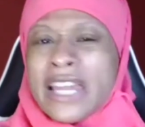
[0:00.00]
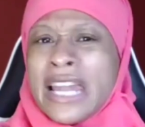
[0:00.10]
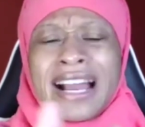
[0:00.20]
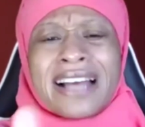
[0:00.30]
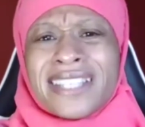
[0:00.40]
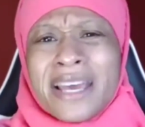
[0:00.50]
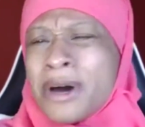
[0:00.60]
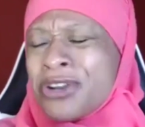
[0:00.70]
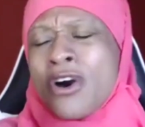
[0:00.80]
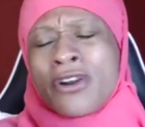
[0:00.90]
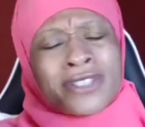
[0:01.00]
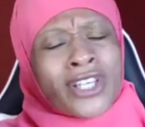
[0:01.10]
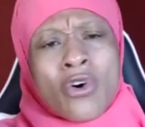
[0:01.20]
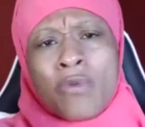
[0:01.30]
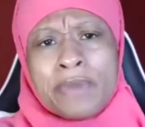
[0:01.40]
and like i said my daughter
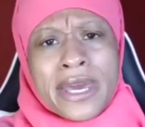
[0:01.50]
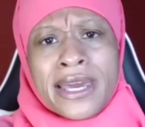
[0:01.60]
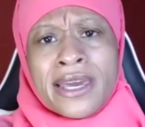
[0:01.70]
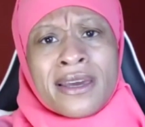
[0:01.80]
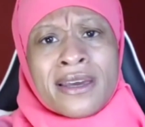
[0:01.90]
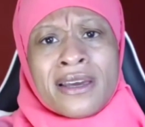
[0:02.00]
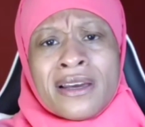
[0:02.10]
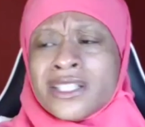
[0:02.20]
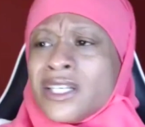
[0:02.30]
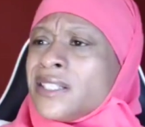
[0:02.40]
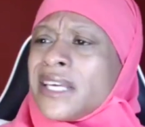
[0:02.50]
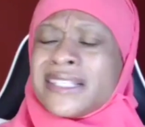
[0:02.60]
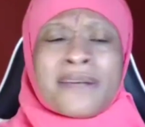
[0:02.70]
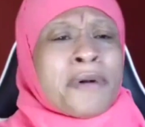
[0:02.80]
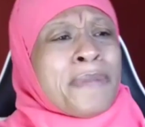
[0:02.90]
told me she
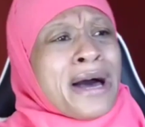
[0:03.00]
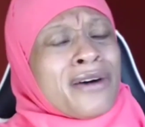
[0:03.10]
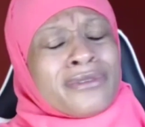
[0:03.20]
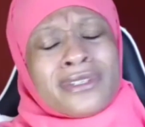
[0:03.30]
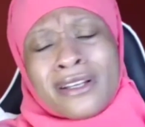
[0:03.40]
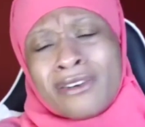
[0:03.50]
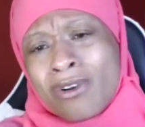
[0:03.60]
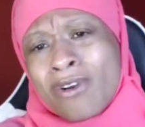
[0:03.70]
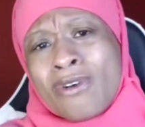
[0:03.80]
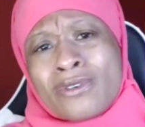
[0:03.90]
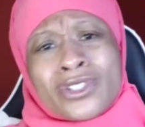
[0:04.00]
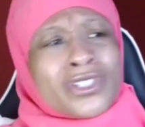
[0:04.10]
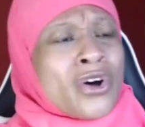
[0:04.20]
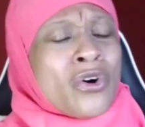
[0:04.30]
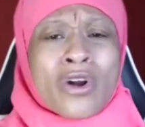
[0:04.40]
said something about the girl
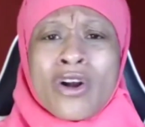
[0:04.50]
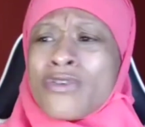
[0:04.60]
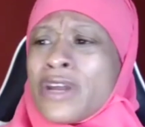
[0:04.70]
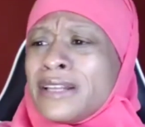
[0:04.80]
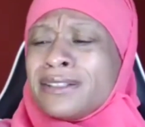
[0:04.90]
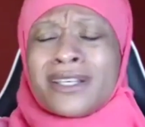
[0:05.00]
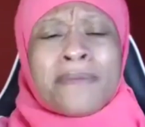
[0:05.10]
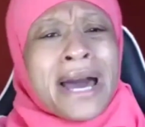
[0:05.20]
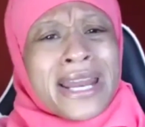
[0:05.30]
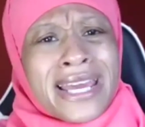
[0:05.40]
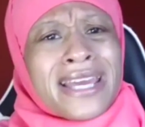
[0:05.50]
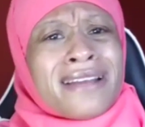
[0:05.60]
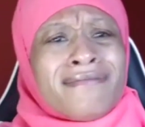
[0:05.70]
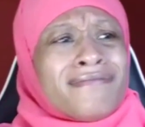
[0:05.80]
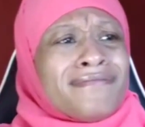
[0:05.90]
told her that somebody
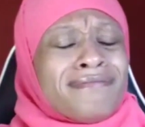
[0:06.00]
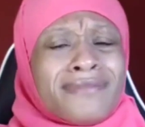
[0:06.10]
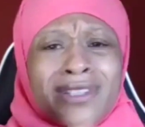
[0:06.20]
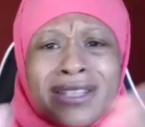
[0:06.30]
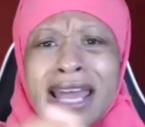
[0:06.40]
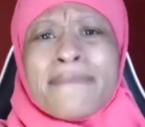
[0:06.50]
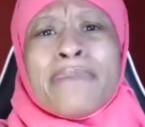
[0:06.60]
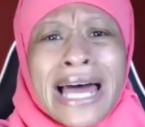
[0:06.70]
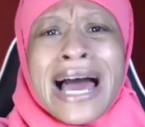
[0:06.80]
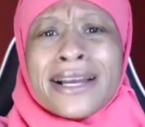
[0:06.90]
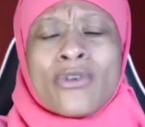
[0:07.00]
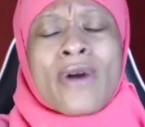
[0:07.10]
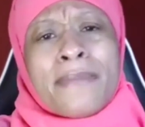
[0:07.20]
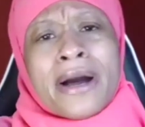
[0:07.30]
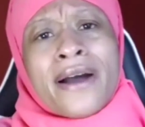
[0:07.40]
hit they blind
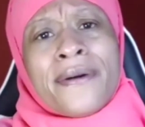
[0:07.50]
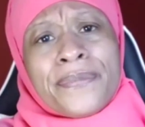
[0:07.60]
grandma.